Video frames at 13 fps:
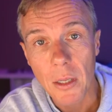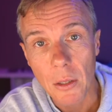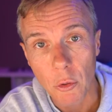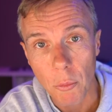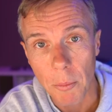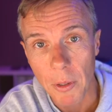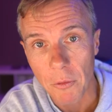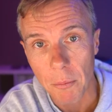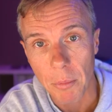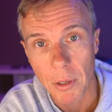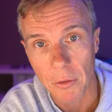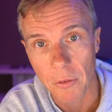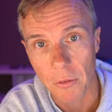little bits and
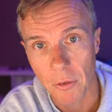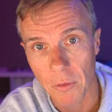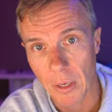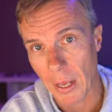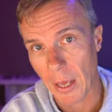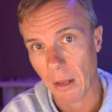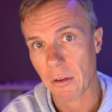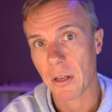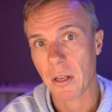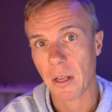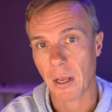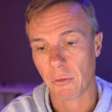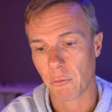pieces of it out
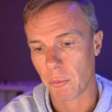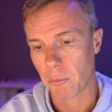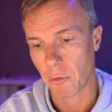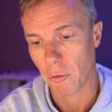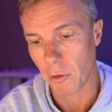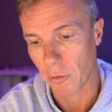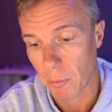as we progress.